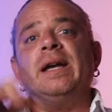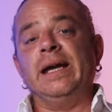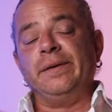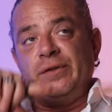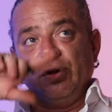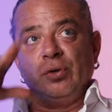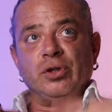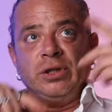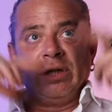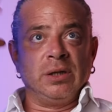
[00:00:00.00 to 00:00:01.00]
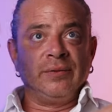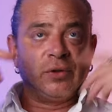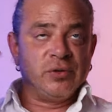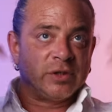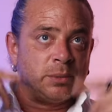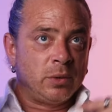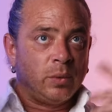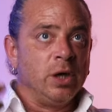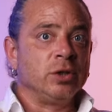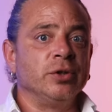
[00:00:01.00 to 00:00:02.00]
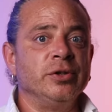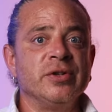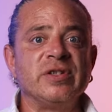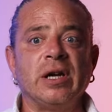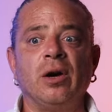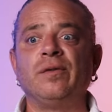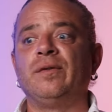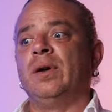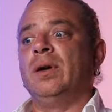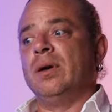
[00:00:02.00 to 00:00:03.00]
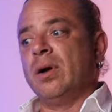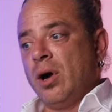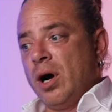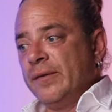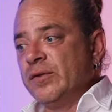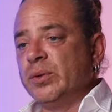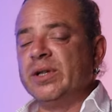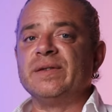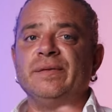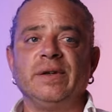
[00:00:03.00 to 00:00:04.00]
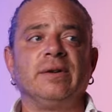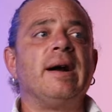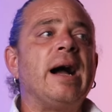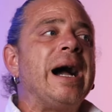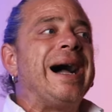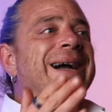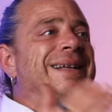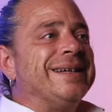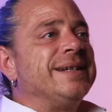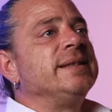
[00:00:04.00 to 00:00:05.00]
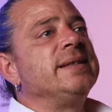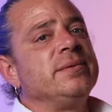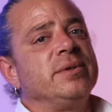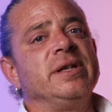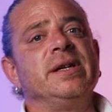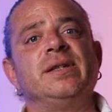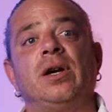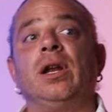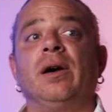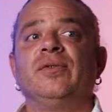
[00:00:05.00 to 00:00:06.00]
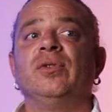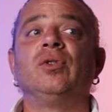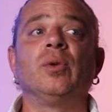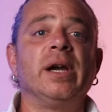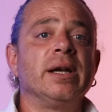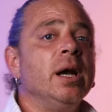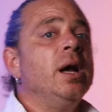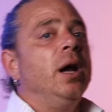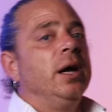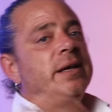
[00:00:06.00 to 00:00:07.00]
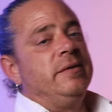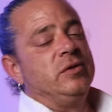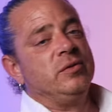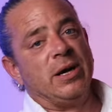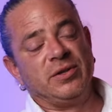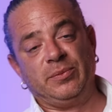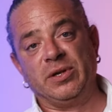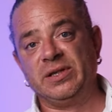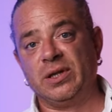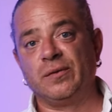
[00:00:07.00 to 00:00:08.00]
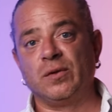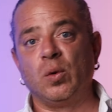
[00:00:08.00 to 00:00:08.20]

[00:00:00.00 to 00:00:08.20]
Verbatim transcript: If you can kind of do some of the work on yourself afterwards and figure out, ah, yeah, this is what it is. I love too quick. I give too much of myself